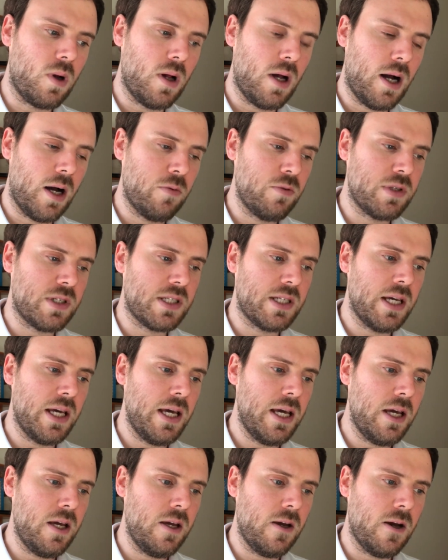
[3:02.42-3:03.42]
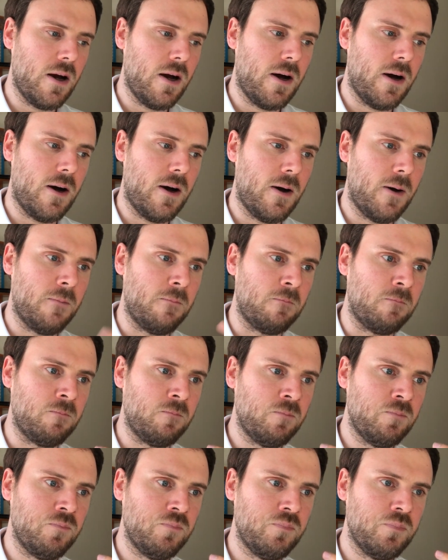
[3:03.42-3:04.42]
I would say,
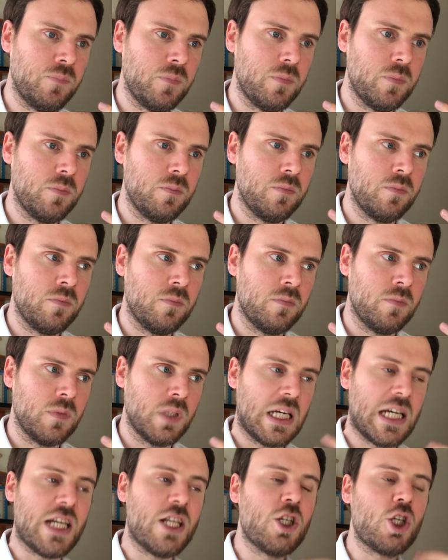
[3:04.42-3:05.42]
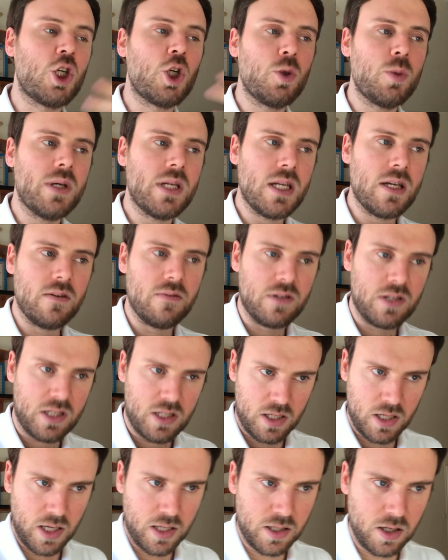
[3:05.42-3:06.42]
um,
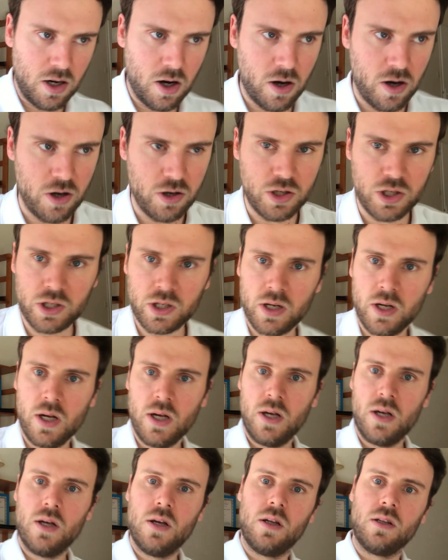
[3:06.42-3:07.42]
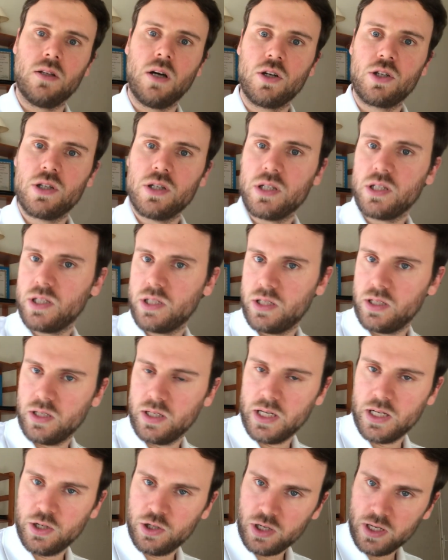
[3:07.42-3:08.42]
intuitives at large, not just
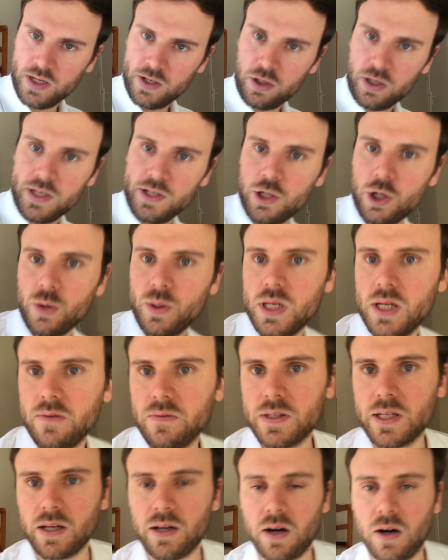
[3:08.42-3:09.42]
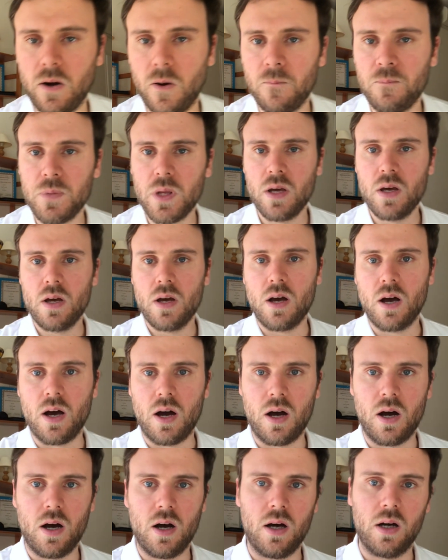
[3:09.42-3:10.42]
in, in, intuitives that are
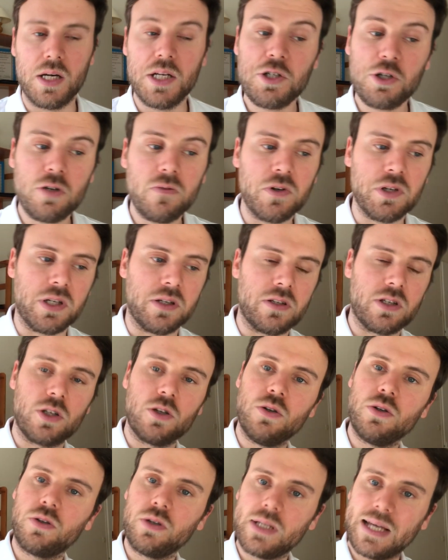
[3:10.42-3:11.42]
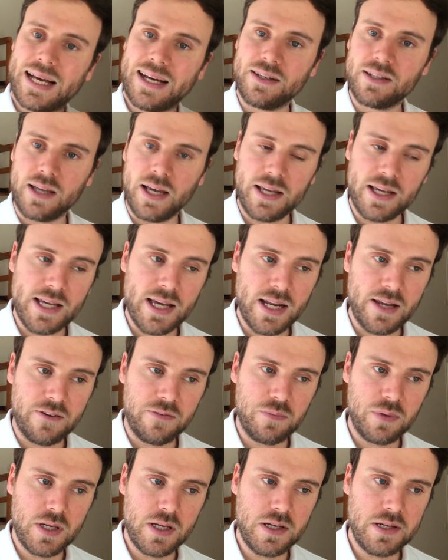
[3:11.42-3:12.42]
uh, introverted. So you could add
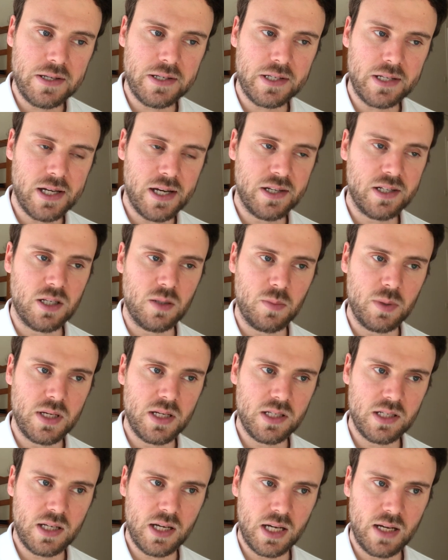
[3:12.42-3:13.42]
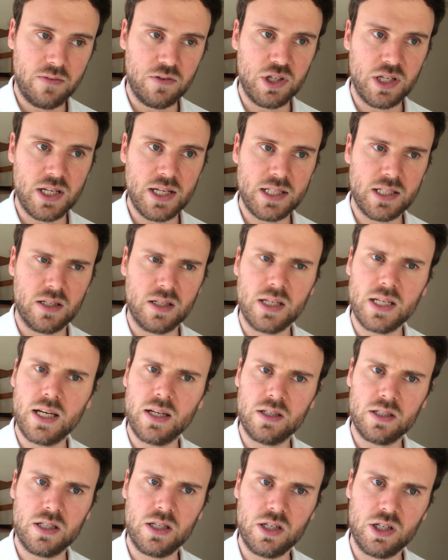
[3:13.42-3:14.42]
ENFPs, ENTPs, ENFJs, and
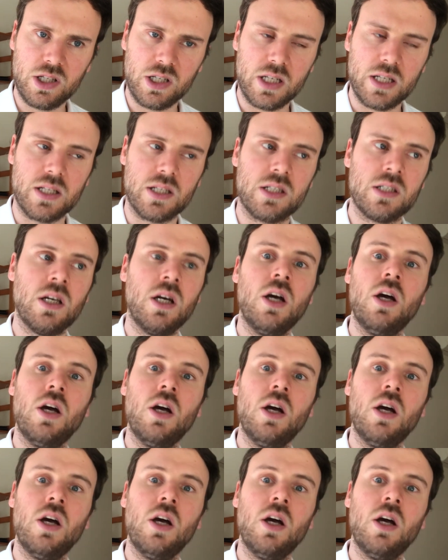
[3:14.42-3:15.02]
ENTJs.